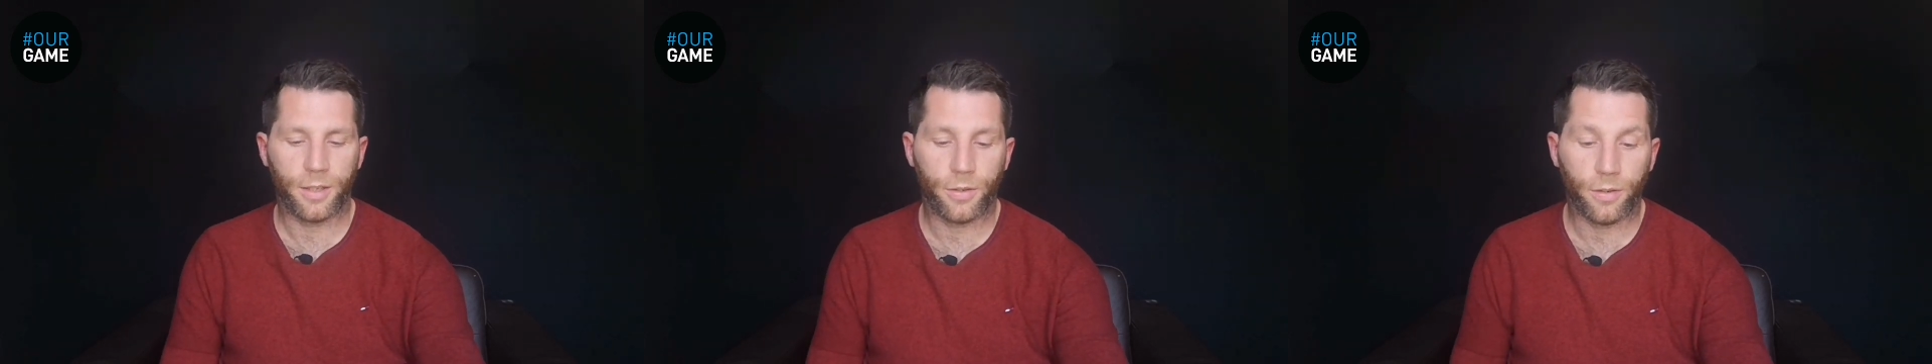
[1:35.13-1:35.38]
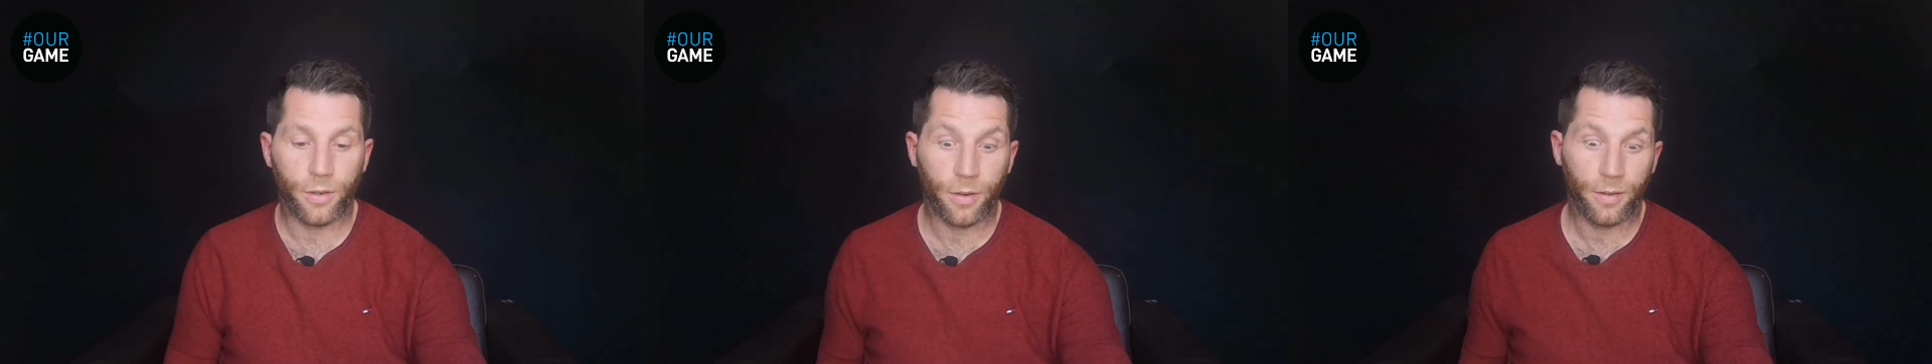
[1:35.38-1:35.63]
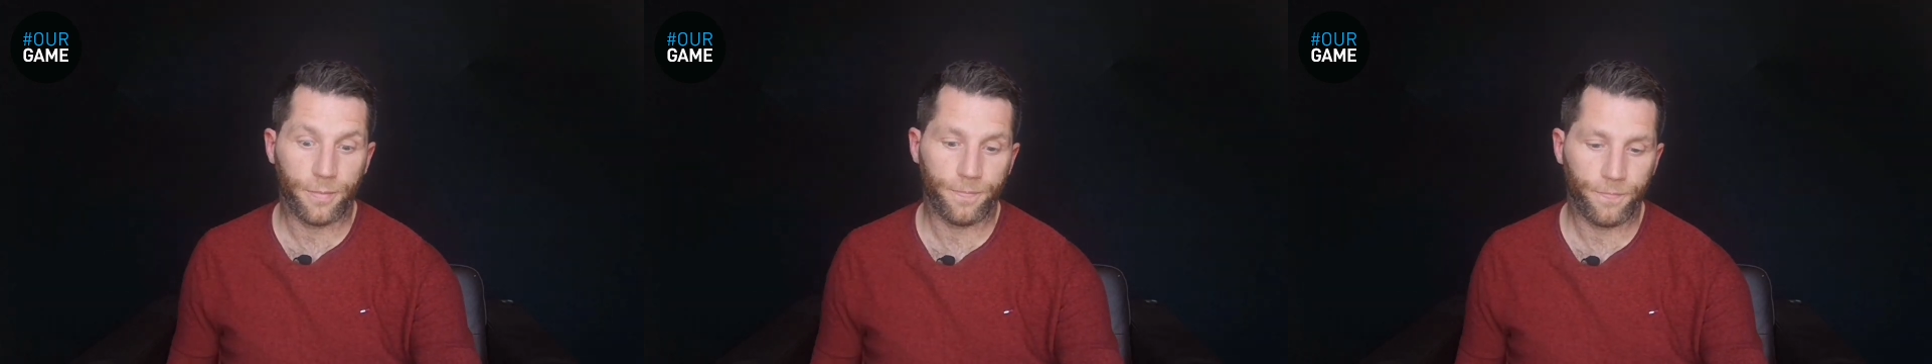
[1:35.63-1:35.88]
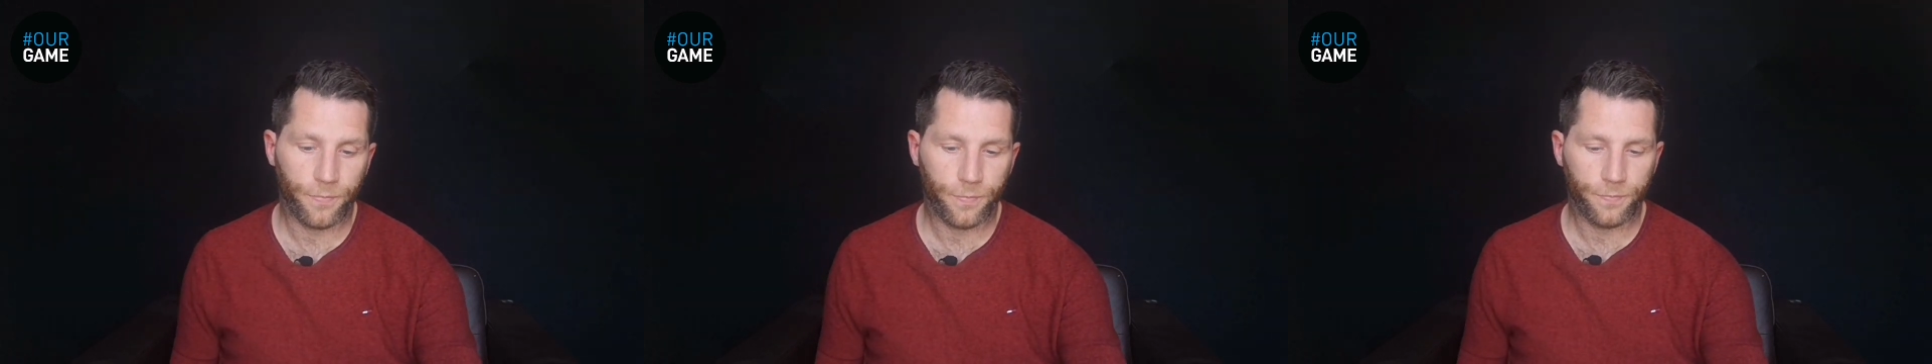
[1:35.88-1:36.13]
the, the, um,
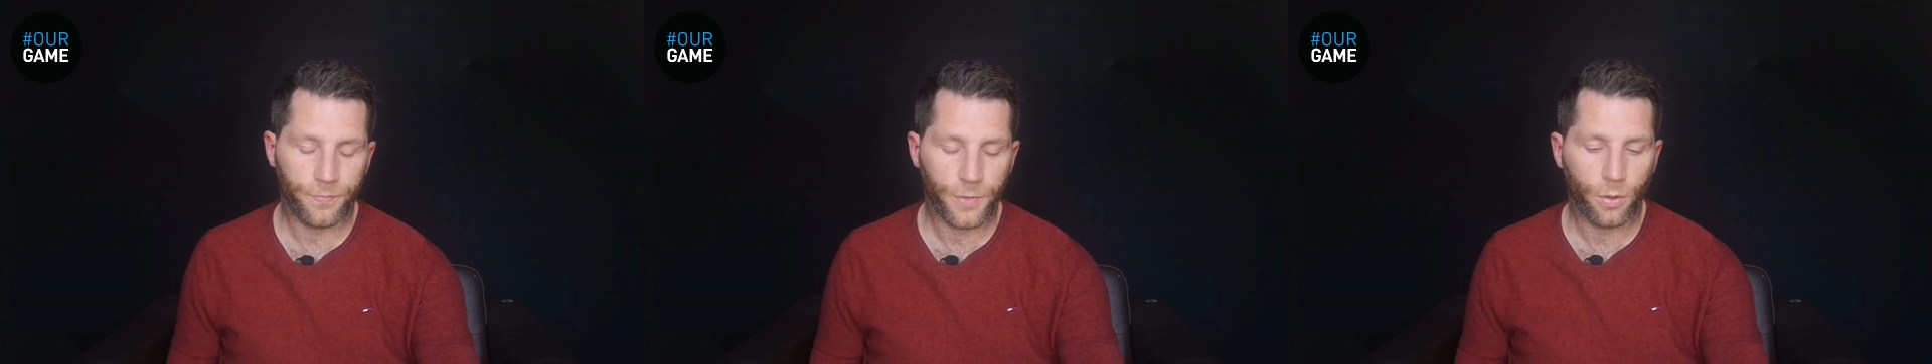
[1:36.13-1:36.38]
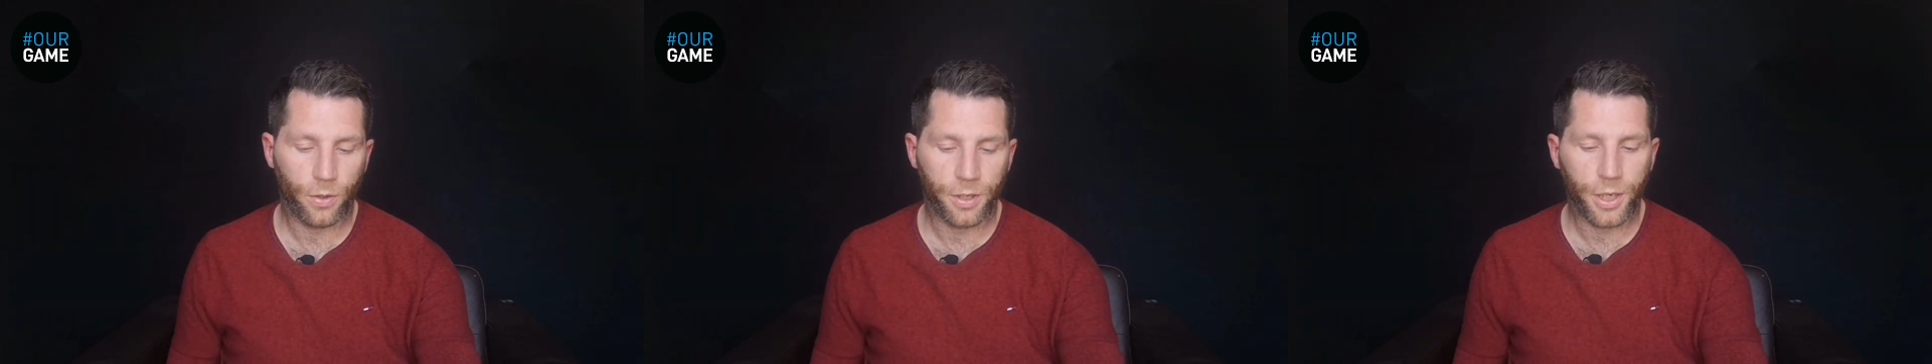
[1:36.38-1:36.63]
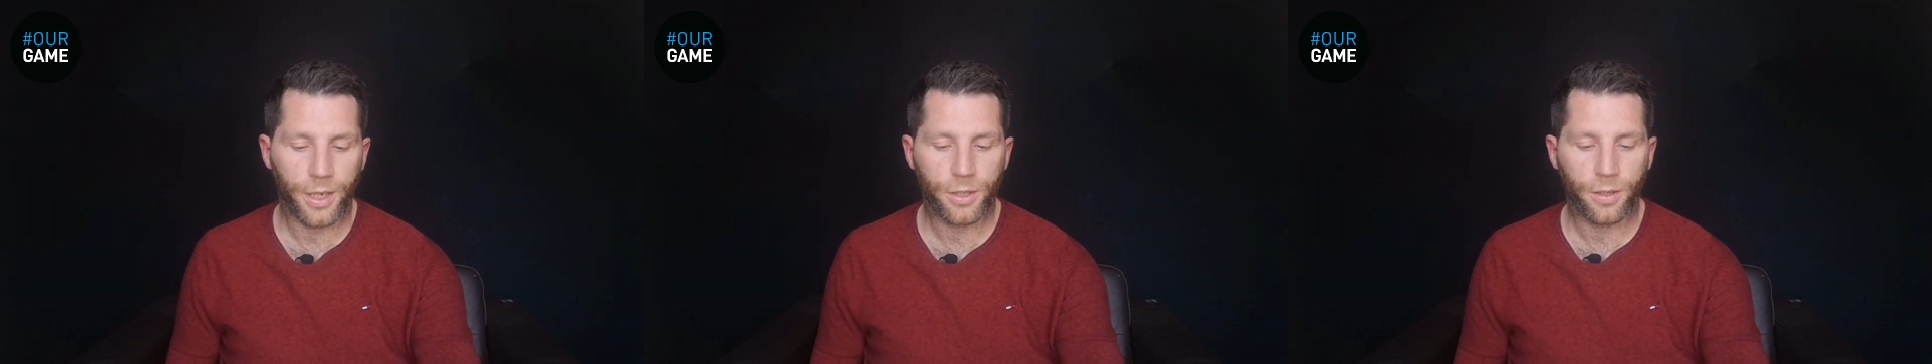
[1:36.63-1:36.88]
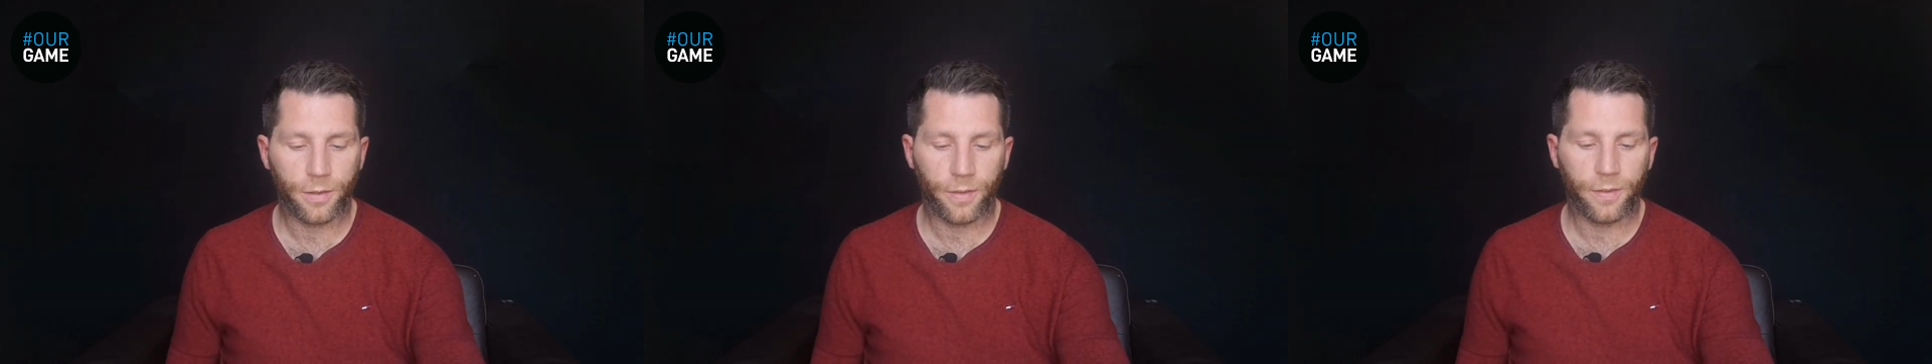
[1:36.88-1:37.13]
you know the
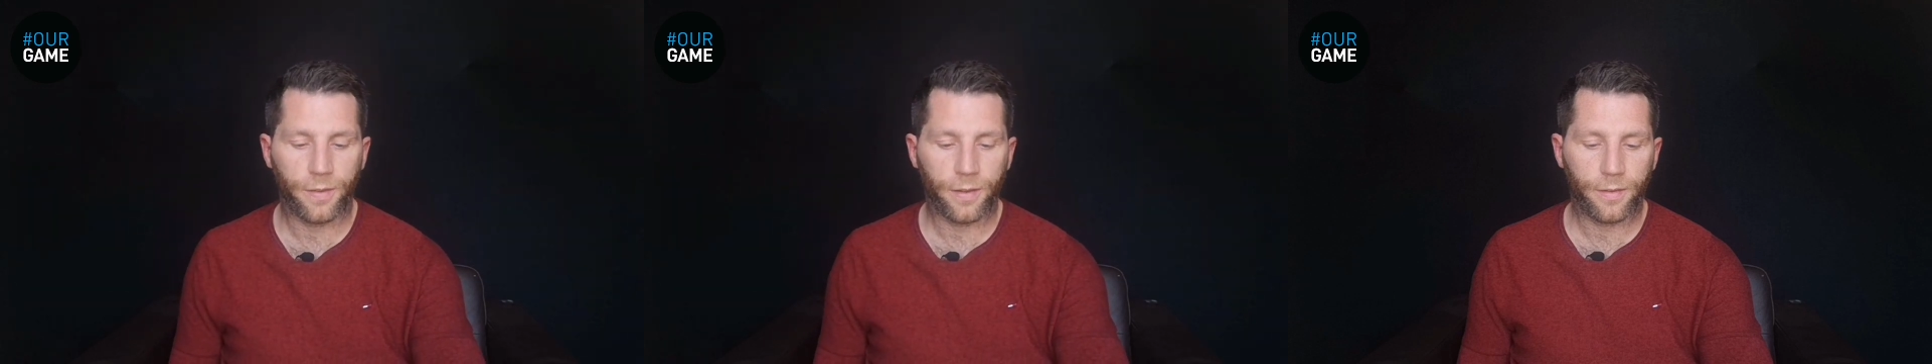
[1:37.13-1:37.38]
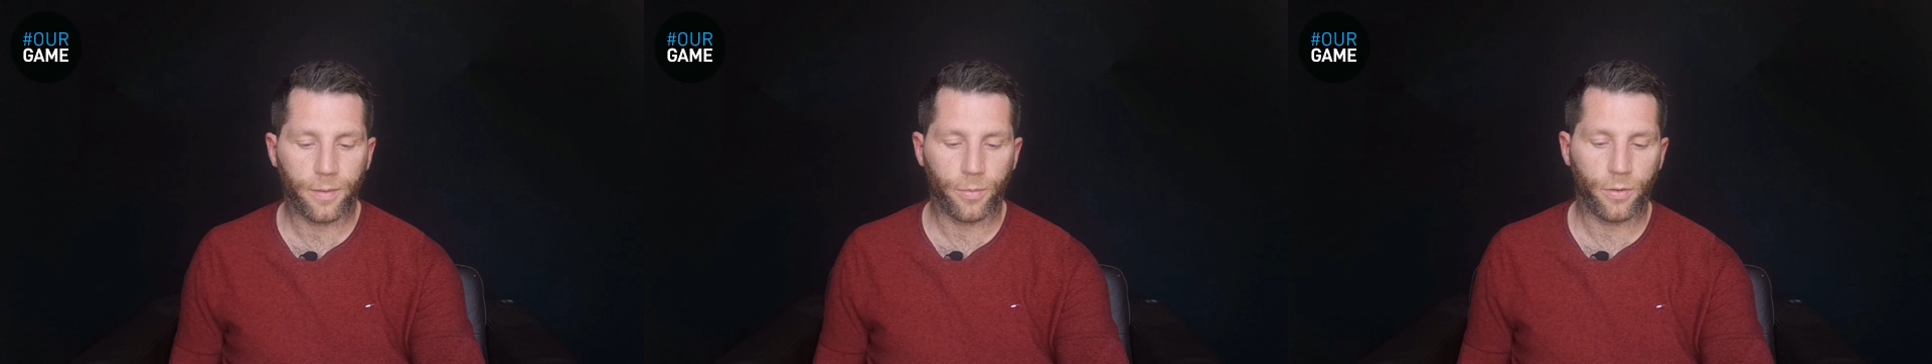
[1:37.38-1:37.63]
changing of the system.